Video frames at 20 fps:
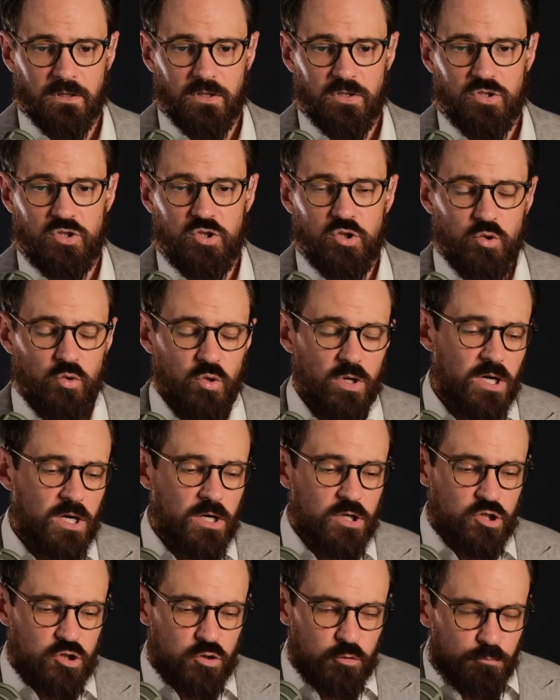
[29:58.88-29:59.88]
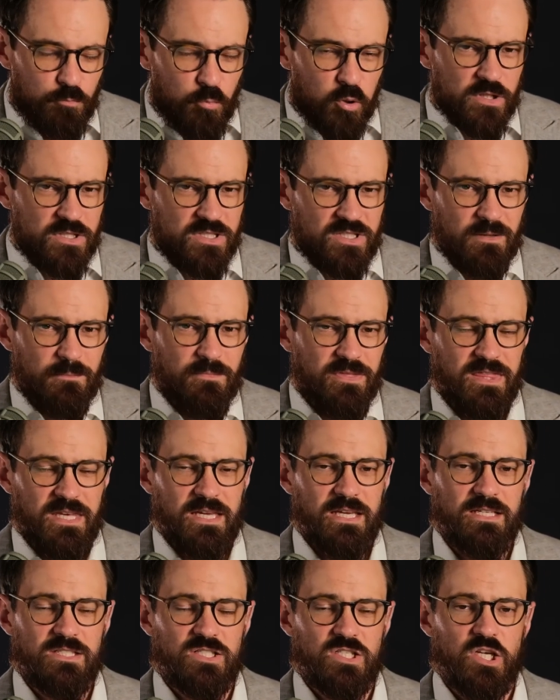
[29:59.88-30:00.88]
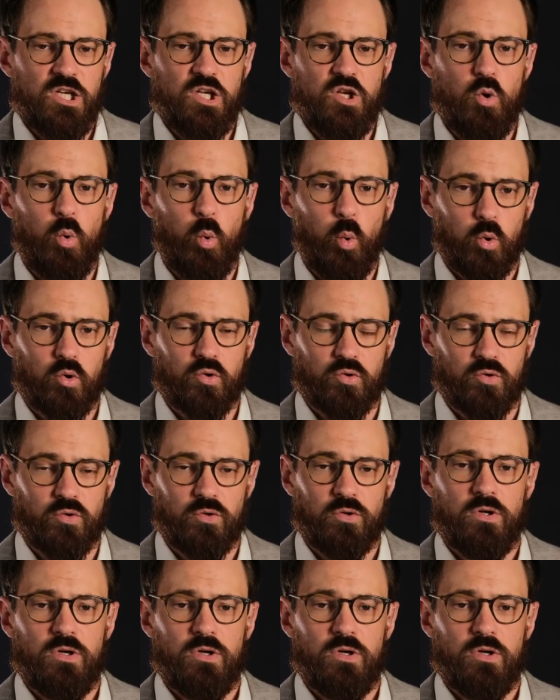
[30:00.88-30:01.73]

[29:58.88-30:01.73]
to put some things in order